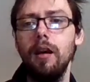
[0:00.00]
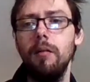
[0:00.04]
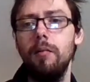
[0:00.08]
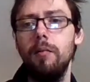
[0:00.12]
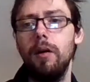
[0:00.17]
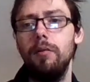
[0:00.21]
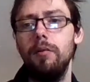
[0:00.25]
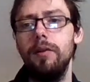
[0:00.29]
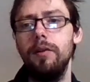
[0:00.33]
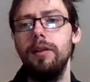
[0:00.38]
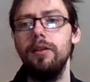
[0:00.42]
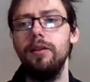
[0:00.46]

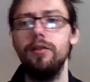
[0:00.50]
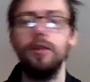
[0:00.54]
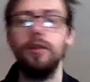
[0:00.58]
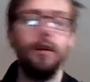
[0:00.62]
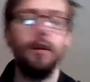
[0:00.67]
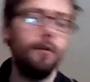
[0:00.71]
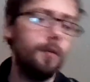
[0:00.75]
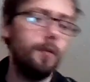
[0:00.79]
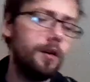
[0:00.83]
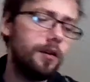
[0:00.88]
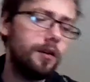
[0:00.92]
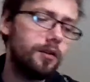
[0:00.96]
But we use
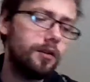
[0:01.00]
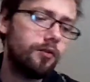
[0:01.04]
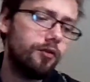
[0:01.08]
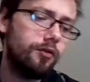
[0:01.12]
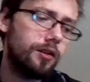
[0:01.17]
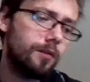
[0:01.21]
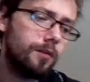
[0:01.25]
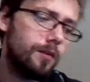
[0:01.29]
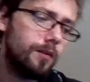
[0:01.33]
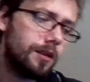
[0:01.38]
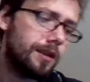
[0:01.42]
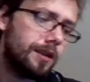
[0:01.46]
them as
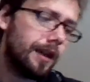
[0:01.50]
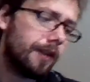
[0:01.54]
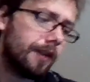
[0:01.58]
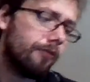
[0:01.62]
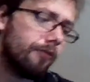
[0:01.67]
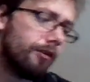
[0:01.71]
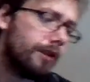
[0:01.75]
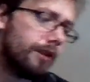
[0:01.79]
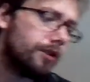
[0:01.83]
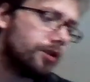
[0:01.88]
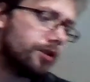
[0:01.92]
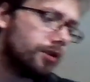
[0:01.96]
Christmas
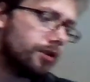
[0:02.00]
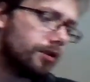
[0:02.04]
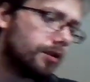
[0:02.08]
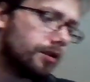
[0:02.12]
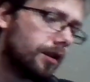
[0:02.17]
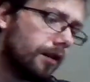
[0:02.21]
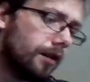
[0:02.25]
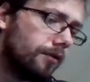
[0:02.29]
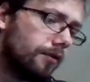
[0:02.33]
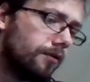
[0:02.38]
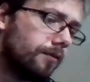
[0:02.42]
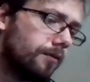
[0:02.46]
decorations,
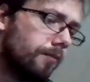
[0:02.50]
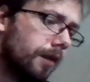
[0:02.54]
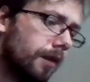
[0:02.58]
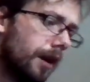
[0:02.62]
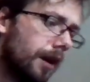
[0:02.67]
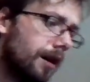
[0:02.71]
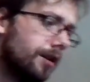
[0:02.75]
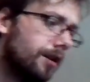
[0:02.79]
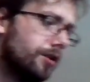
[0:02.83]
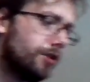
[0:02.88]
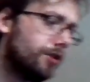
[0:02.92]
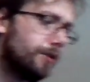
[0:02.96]
those
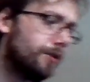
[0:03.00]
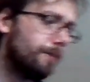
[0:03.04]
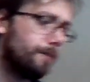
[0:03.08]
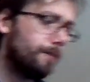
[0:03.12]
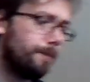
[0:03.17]
plush.